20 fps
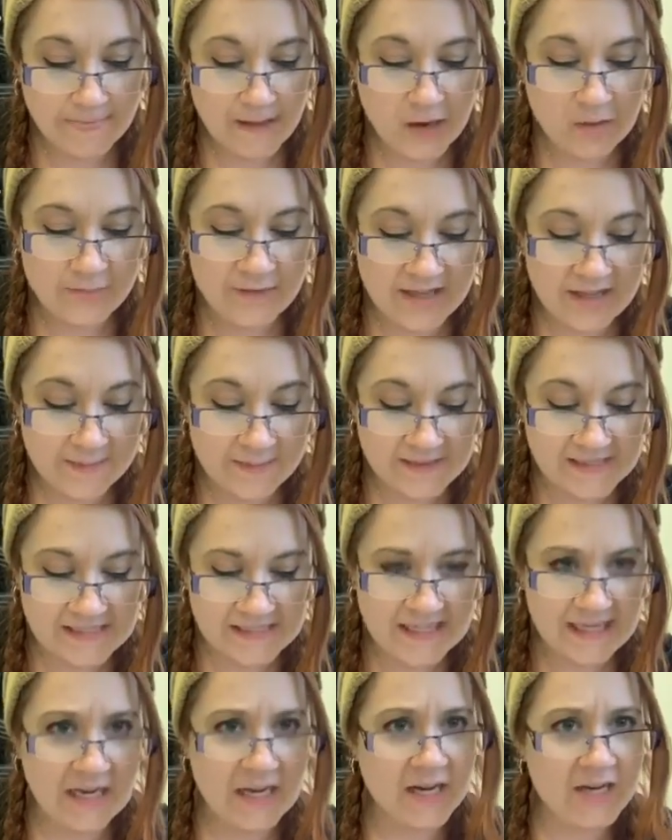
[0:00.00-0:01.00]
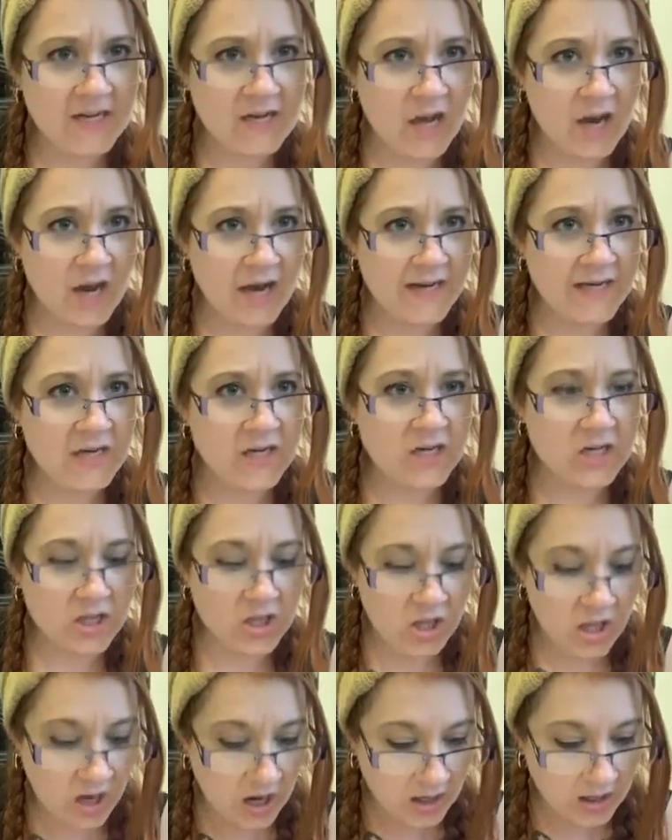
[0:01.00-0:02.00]
Arithmancy, 9
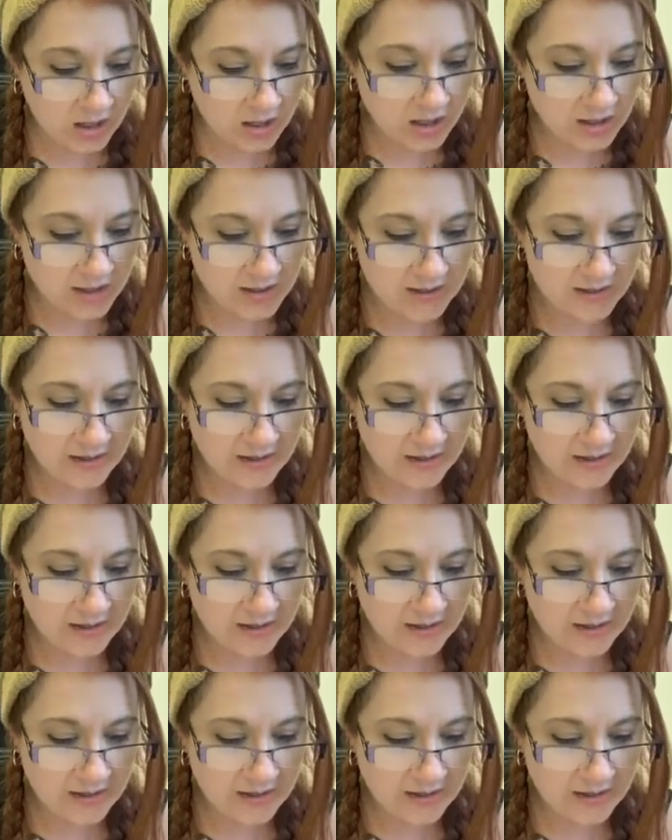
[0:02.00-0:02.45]
o'clock!